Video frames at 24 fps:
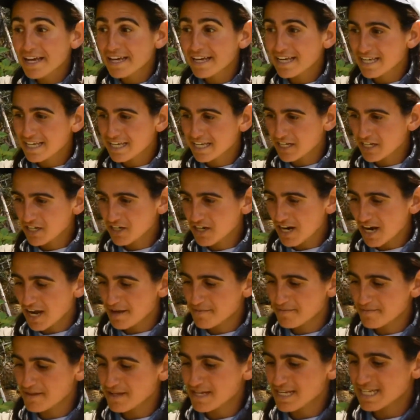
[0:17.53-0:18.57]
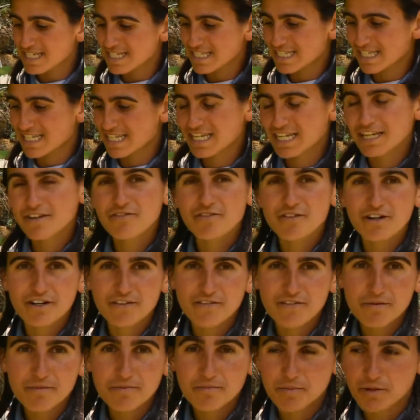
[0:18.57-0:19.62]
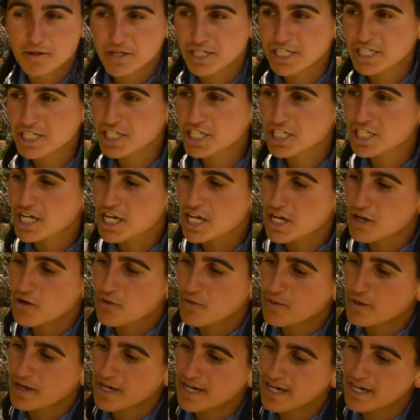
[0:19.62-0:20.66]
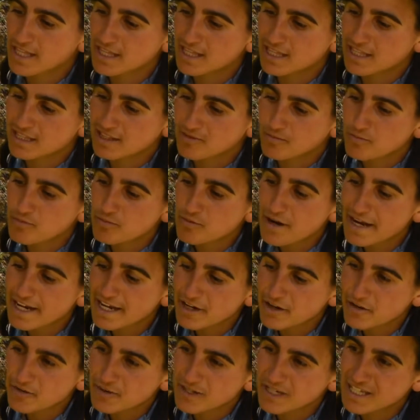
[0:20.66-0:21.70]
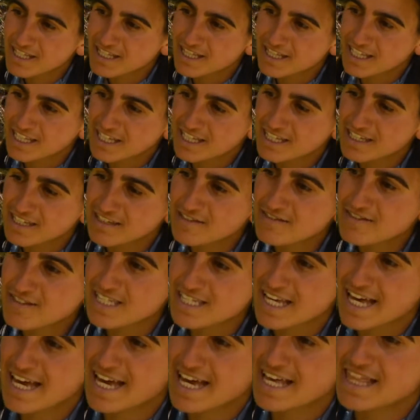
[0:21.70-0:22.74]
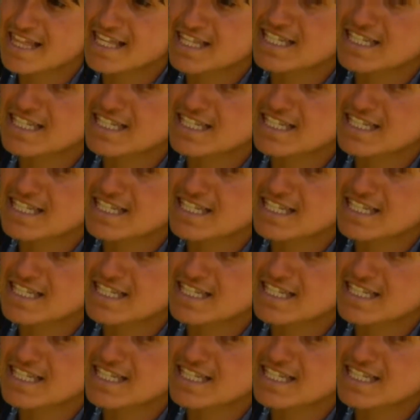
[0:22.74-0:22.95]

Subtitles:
Here I'm sitting in front of a bush with bright green leaves and these